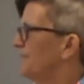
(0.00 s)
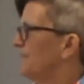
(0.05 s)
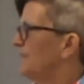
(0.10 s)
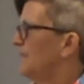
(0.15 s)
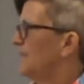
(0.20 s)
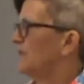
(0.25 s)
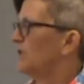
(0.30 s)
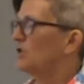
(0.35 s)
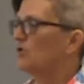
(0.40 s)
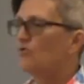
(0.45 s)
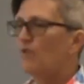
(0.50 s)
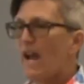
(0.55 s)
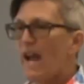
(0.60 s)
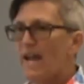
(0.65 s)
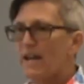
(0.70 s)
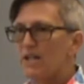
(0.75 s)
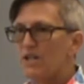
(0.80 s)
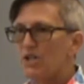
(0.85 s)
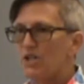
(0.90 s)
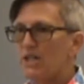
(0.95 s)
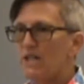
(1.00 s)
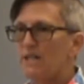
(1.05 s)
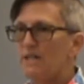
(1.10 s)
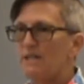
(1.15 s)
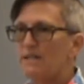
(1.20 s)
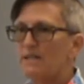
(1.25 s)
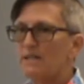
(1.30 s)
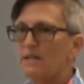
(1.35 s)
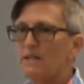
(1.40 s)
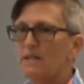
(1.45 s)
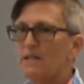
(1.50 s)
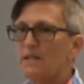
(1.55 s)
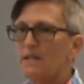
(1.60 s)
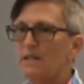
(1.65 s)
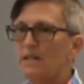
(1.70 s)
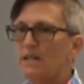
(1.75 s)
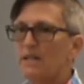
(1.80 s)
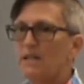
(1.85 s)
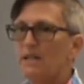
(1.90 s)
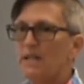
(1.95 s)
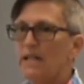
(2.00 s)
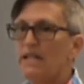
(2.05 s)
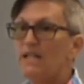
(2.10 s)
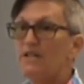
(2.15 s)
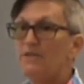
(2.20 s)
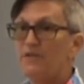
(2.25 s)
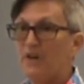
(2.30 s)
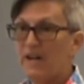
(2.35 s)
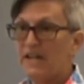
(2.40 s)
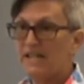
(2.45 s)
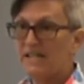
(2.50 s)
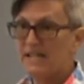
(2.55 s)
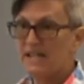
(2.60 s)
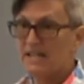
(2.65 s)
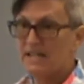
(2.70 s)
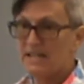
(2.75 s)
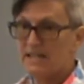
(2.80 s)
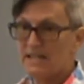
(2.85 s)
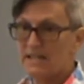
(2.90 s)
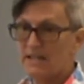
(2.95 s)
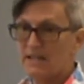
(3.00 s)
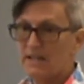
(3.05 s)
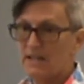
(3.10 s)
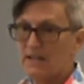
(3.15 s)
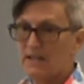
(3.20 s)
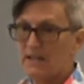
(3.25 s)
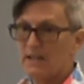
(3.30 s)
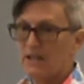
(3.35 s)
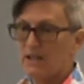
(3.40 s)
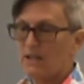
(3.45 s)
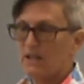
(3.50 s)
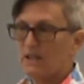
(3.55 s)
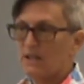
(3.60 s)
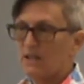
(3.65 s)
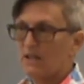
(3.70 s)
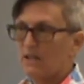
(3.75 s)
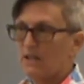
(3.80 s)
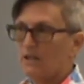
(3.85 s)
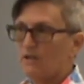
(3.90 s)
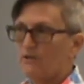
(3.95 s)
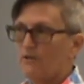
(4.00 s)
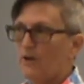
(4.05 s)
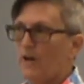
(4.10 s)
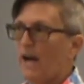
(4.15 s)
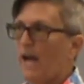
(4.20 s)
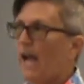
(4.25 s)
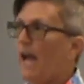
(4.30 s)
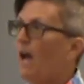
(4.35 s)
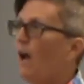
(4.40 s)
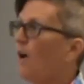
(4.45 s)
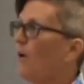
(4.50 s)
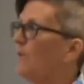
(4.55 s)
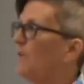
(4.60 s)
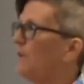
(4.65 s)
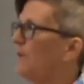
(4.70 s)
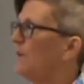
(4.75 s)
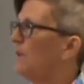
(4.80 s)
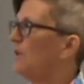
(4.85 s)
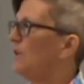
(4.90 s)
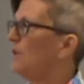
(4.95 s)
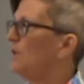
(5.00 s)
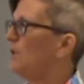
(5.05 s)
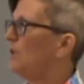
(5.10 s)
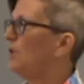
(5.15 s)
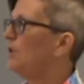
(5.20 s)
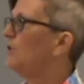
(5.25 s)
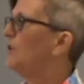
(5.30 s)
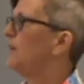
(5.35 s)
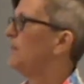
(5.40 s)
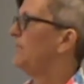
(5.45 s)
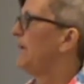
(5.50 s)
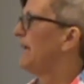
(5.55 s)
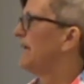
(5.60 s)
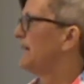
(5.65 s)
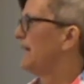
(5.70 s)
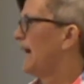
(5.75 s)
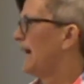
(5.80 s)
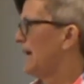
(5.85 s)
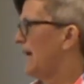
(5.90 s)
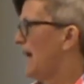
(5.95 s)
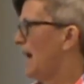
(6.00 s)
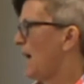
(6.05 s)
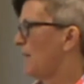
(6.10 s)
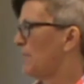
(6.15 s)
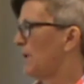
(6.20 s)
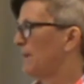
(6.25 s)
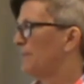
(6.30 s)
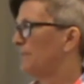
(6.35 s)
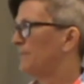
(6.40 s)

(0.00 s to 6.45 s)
and strategies and devices for how you can make that happen.